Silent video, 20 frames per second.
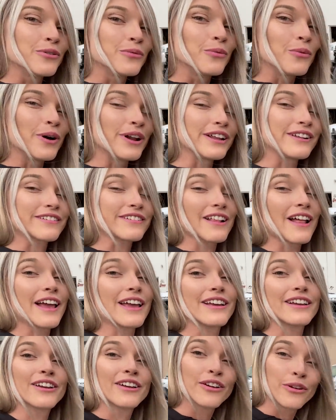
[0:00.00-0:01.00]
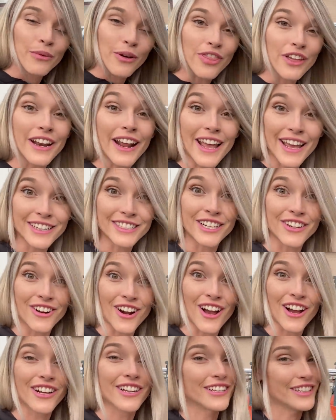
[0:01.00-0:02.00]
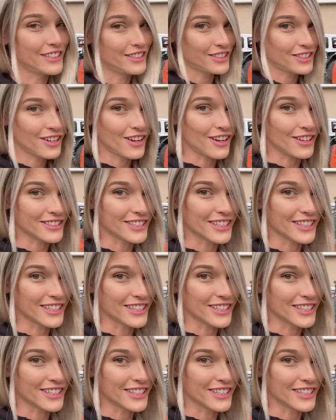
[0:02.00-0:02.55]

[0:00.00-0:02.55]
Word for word: what it's like with an Antirock installed.